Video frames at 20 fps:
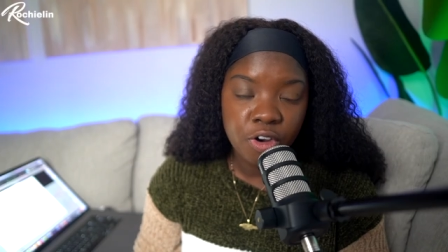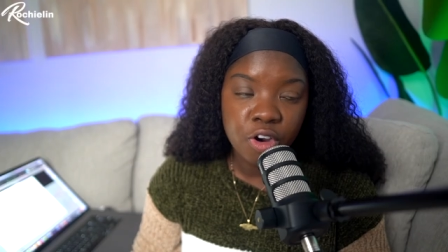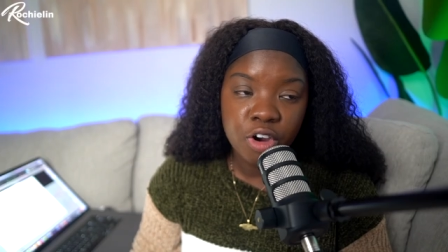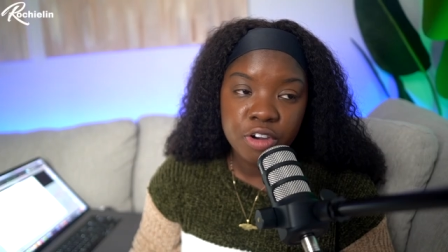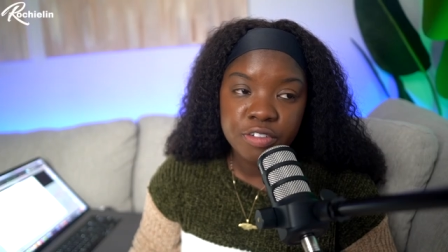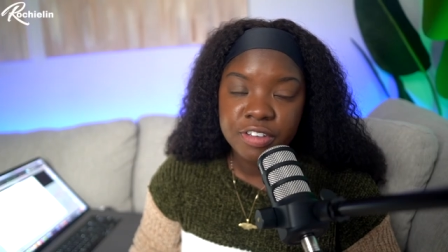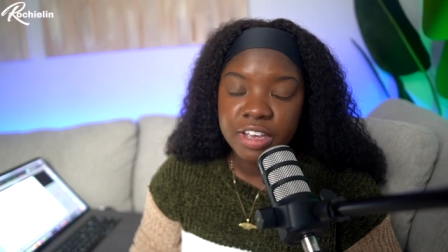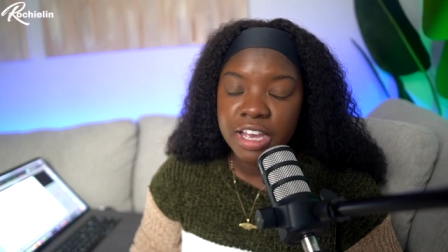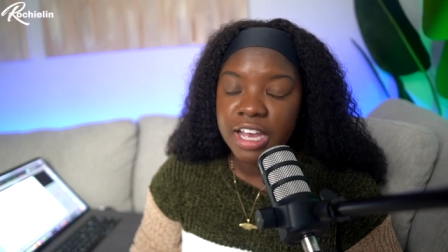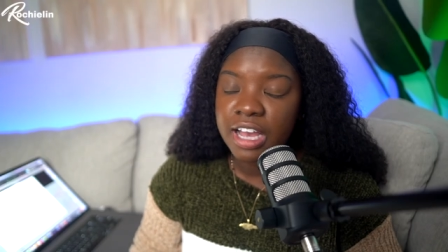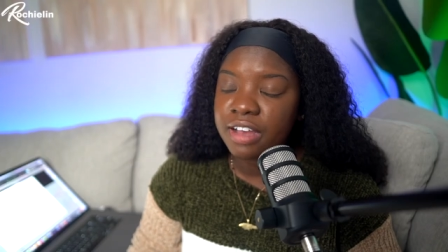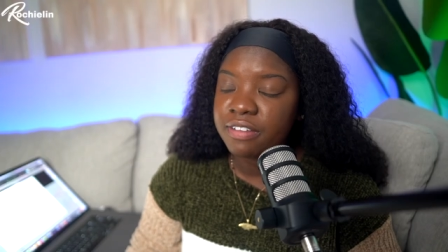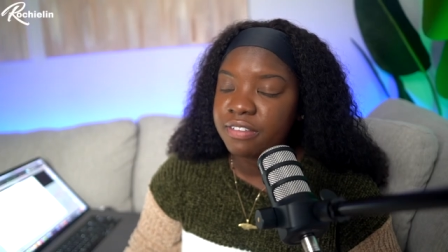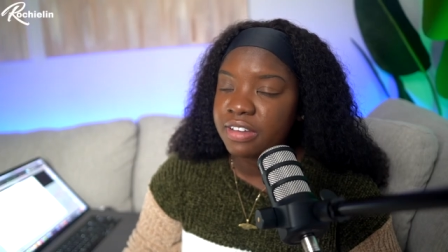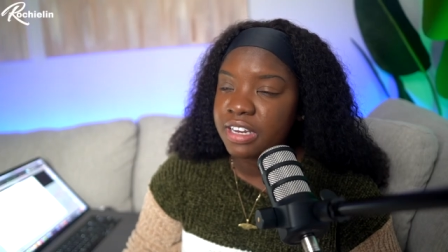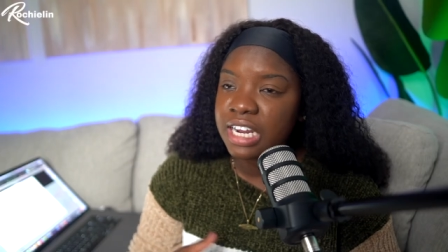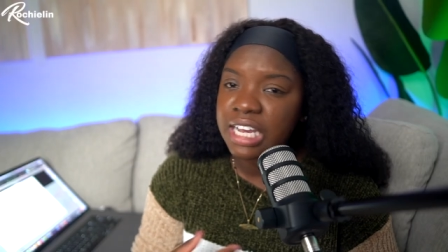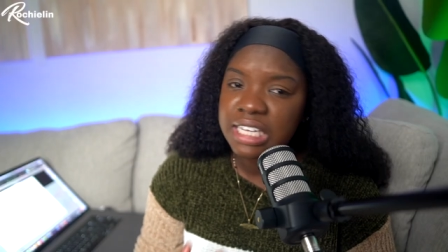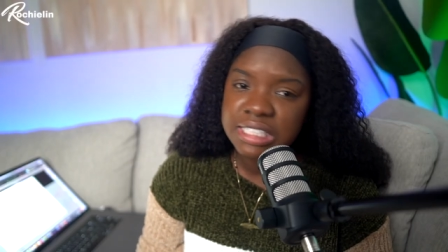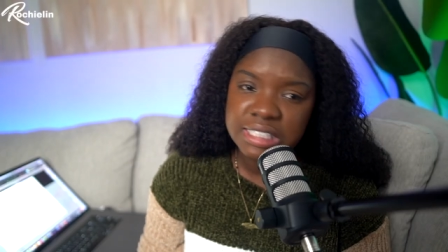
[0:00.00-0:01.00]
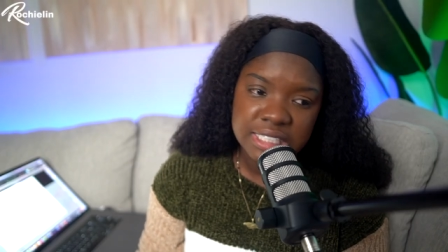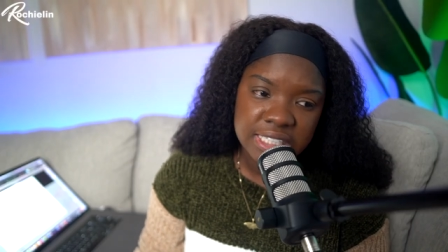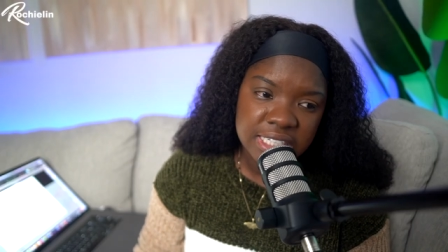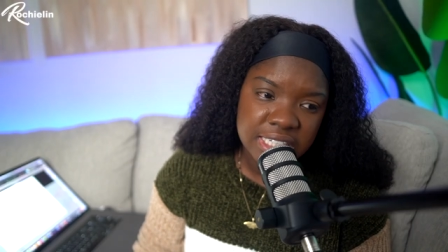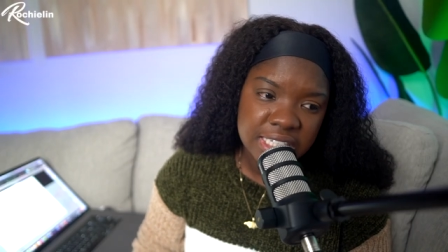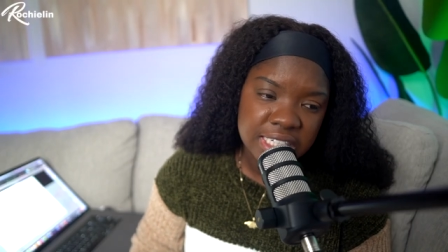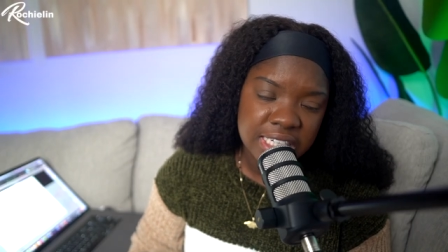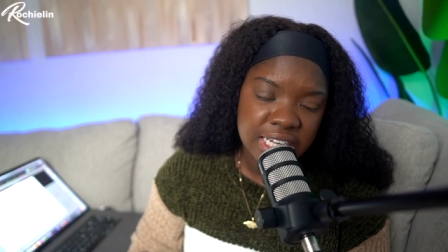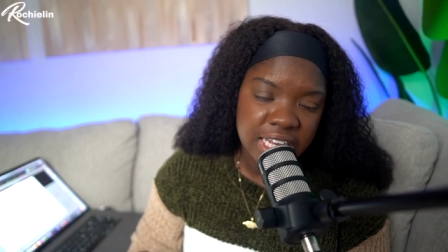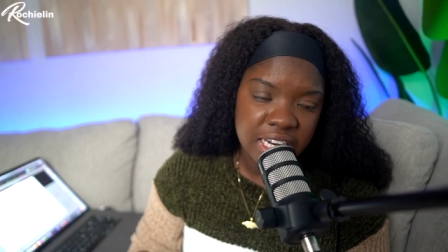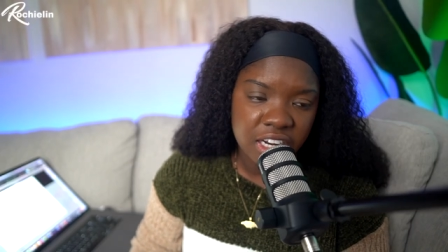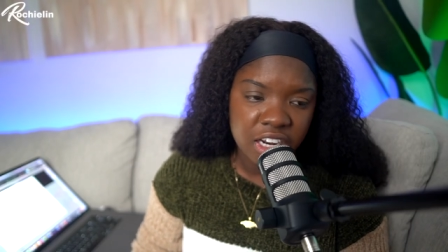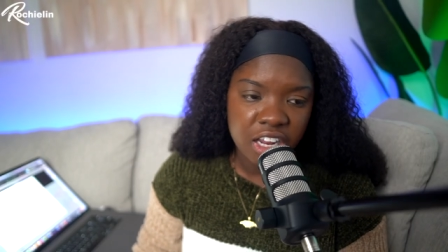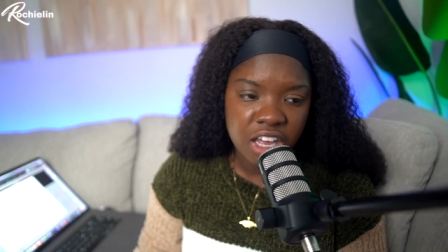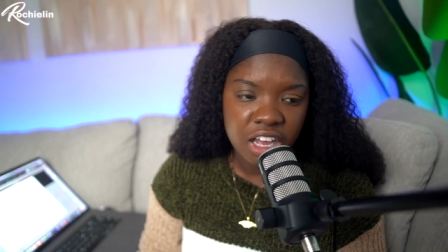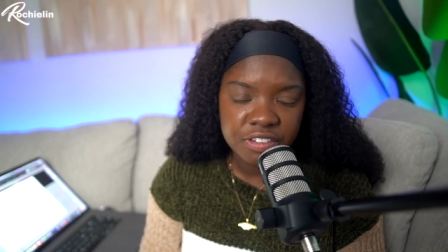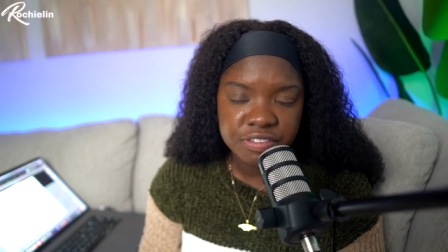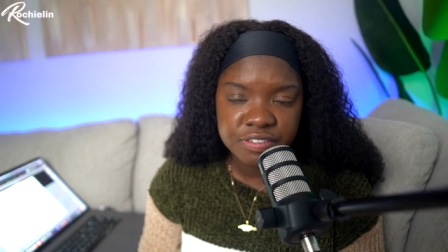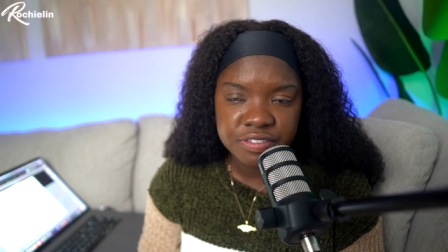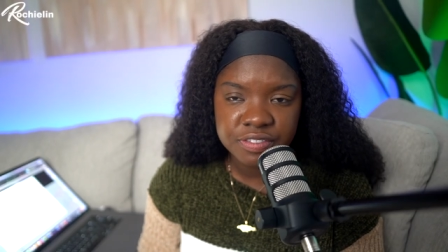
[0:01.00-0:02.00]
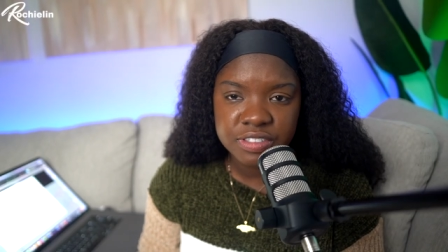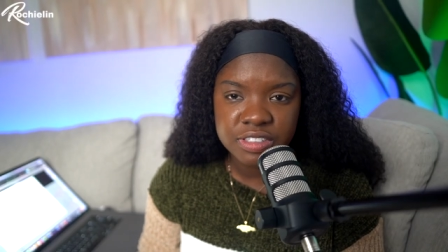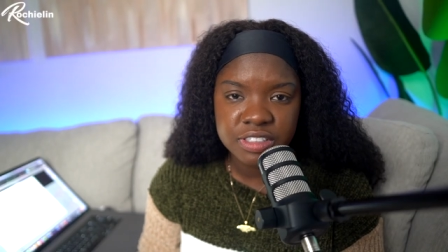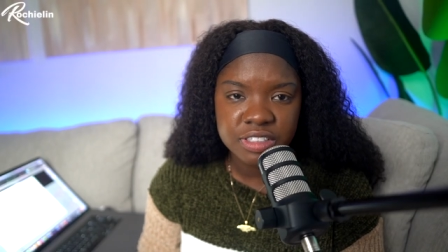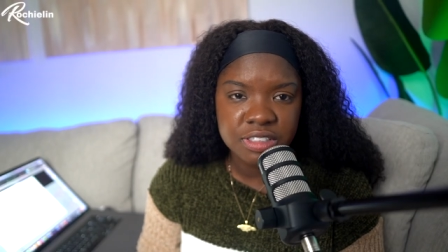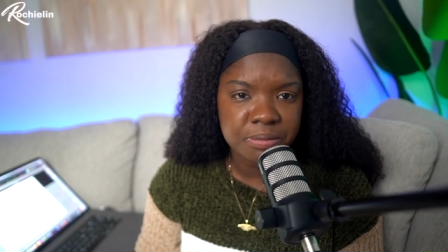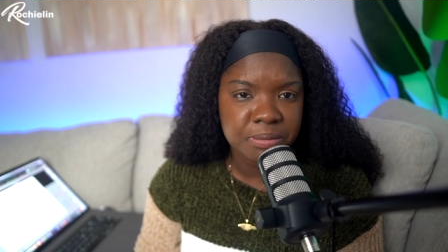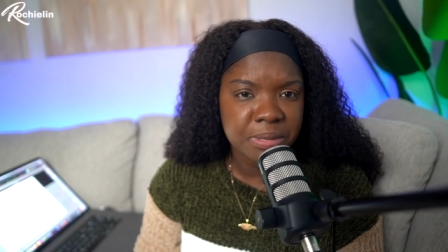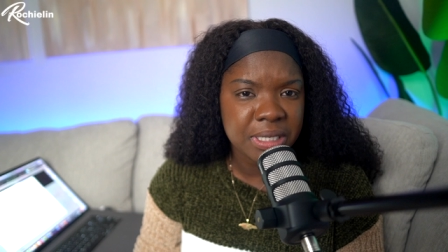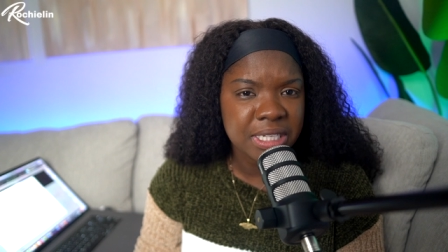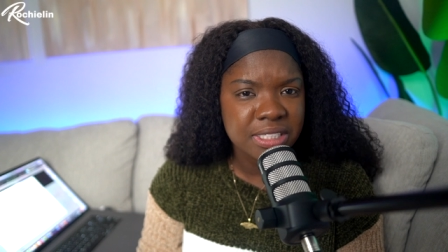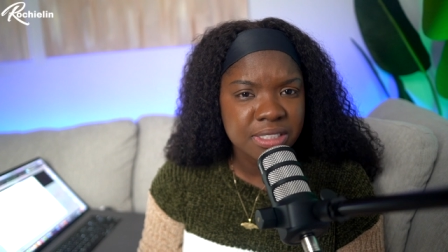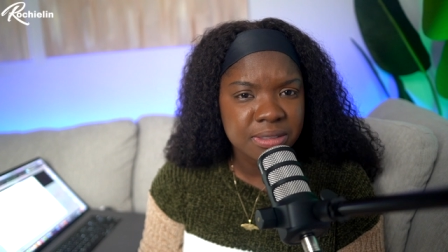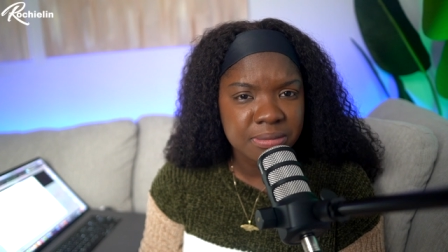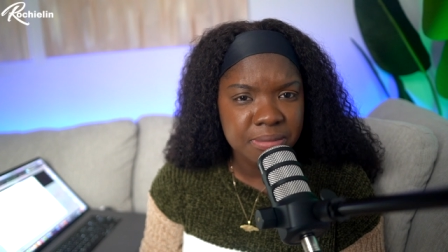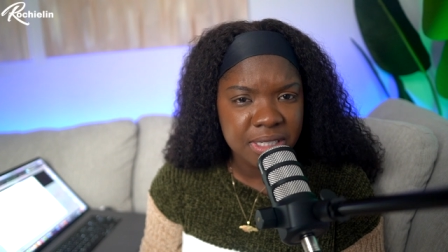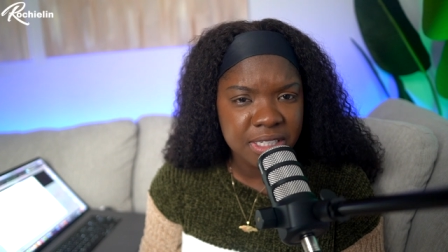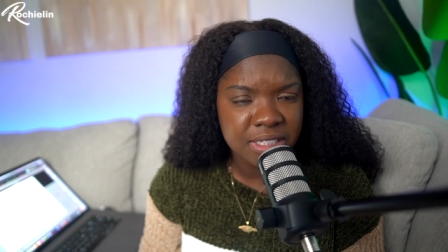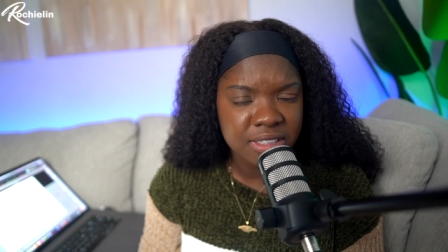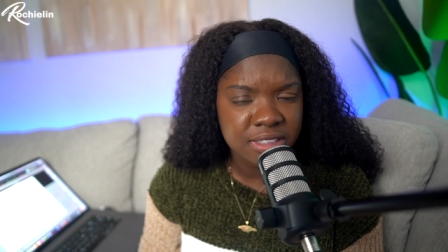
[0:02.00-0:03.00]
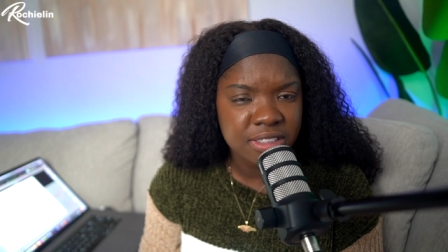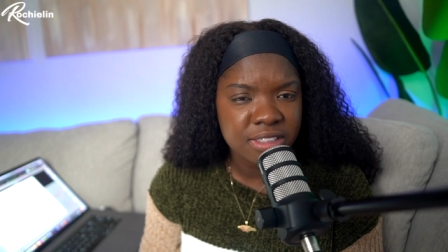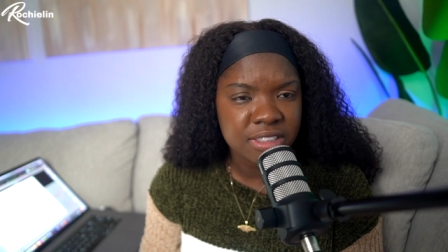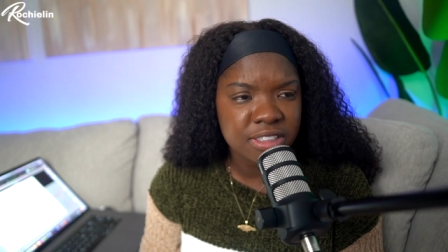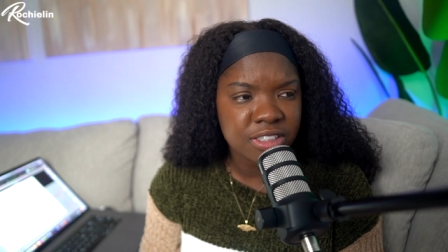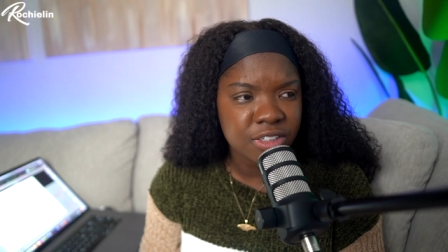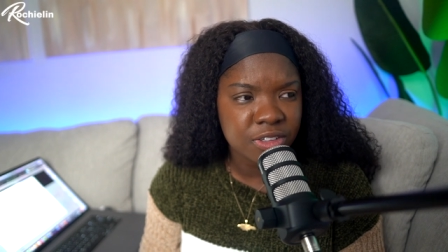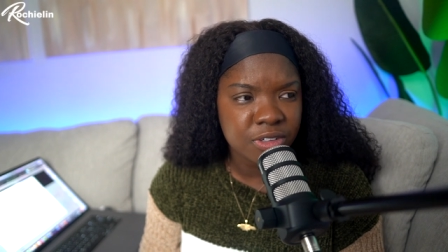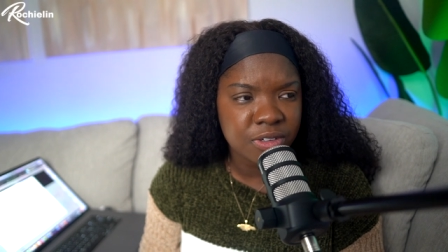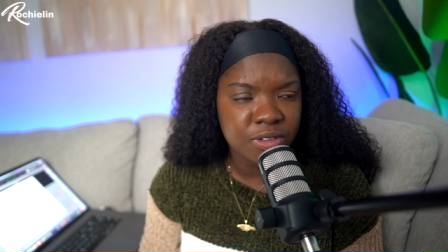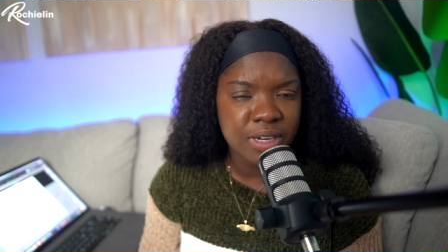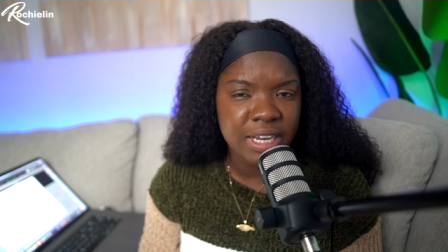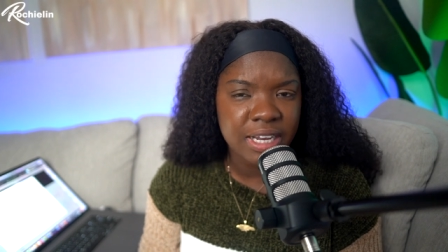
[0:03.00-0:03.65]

Or if you have an attic, a loft, the basement, you know,